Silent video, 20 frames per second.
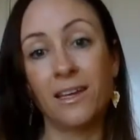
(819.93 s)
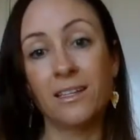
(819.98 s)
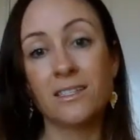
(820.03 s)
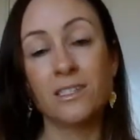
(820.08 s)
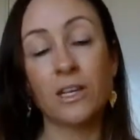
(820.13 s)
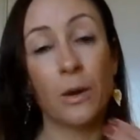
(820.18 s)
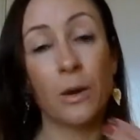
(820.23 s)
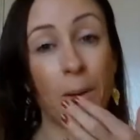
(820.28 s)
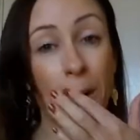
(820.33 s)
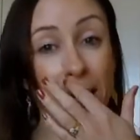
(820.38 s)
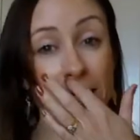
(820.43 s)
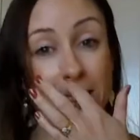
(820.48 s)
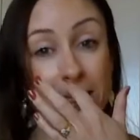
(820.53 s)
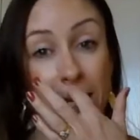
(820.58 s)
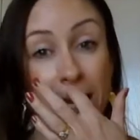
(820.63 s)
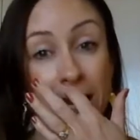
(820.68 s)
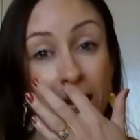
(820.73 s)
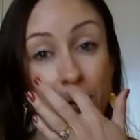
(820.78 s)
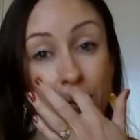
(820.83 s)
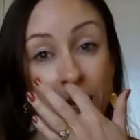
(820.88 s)
So I
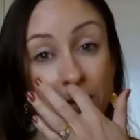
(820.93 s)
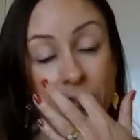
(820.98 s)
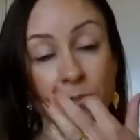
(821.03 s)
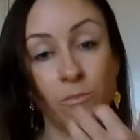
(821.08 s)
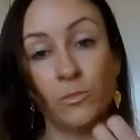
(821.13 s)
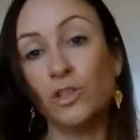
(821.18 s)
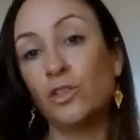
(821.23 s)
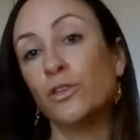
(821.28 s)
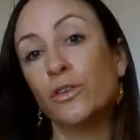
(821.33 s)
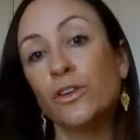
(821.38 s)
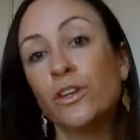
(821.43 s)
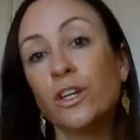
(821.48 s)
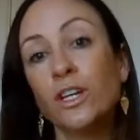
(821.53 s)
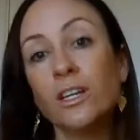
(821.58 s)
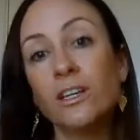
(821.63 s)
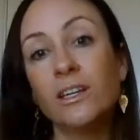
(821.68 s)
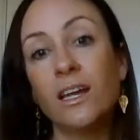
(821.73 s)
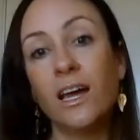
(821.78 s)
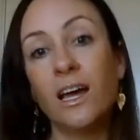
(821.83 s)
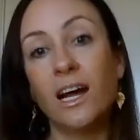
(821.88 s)
stay away from
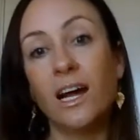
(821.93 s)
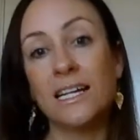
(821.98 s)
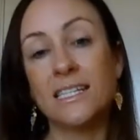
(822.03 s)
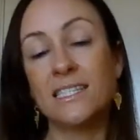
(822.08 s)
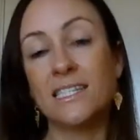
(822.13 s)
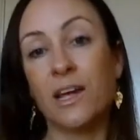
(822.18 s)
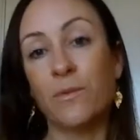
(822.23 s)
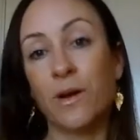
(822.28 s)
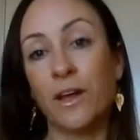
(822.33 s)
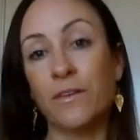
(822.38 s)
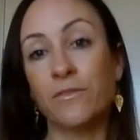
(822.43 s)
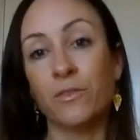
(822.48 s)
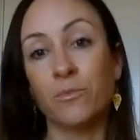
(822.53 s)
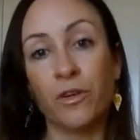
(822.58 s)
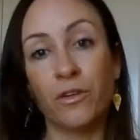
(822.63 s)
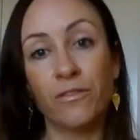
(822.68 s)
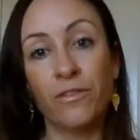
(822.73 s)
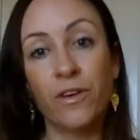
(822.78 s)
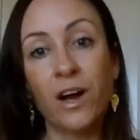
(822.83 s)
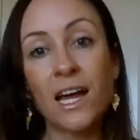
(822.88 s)
gluten, I stay away from
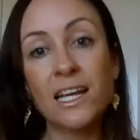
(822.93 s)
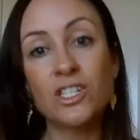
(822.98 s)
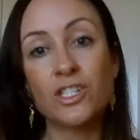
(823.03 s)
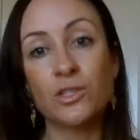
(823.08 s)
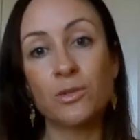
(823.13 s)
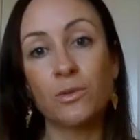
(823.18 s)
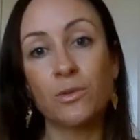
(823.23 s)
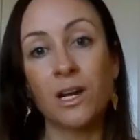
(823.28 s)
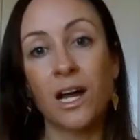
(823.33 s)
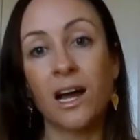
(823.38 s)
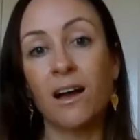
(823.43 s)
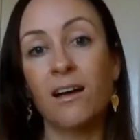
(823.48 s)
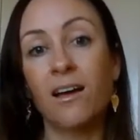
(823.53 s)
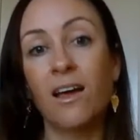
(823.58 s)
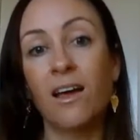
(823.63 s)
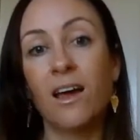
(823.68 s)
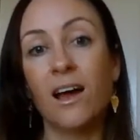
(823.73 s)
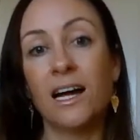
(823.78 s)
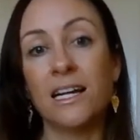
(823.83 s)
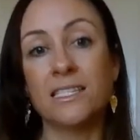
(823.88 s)
refined sugar,
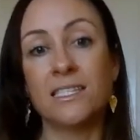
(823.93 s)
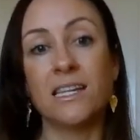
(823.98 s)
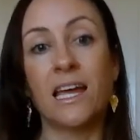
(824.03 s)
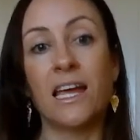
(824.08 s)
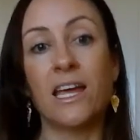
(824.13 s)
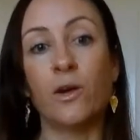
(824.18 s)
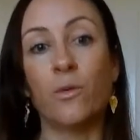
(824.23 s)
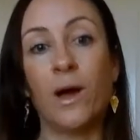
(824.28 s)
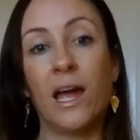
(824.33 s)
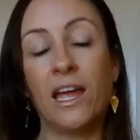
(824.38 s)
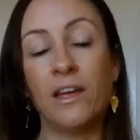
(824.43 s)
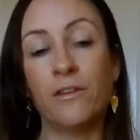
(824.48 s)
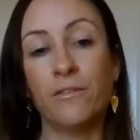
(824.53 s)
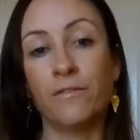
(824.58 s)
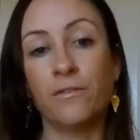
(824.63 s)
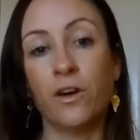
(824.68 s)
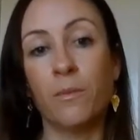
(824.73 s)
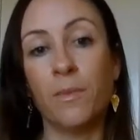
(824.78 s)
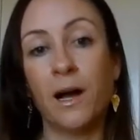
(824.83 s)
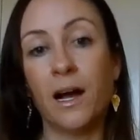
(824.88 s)
I stay away
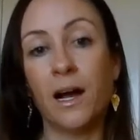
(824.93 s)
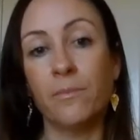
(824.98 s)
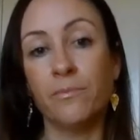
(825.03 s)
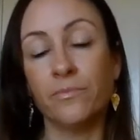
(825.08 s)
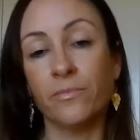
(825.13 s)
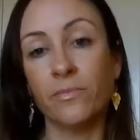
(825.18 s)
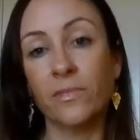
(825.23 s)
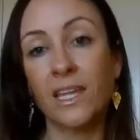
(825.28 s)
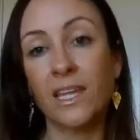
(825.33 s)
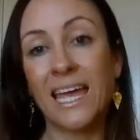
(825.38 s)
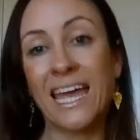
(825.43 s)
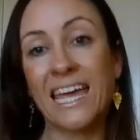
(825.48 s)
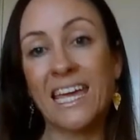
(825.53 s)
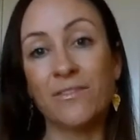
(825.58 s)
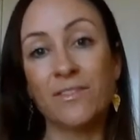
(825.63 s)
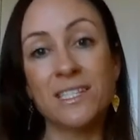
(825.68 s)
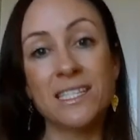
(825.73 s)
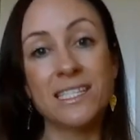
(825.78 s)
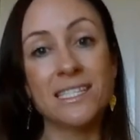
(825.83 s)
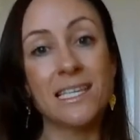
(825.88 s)
from
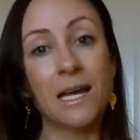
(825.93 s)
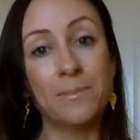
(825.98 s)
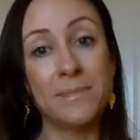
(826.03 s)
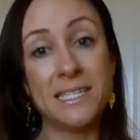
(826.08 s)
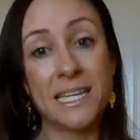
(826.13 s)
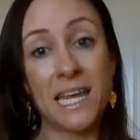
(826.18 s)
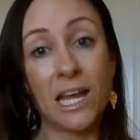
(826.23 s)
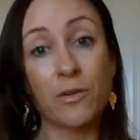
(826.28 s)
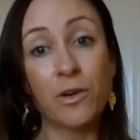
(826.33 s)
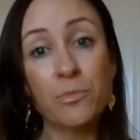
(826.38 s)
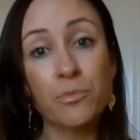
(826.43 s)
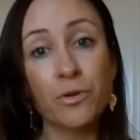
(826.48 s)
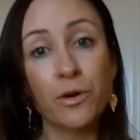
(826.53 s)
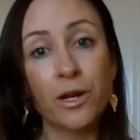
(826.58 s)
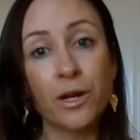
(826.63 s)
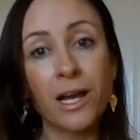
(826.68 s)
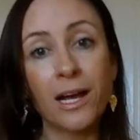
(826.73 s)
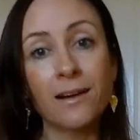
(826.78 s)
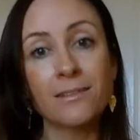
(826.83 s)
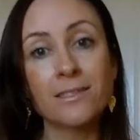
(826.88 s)
even some dairy
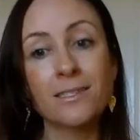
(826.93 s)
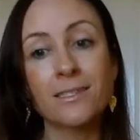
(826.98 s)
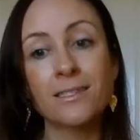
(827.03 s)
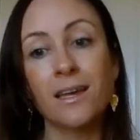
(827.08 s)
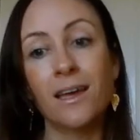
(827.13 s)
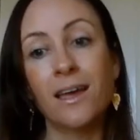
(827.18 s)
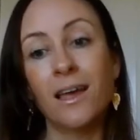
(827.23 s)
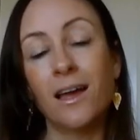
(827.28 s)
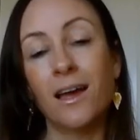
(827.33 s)
products.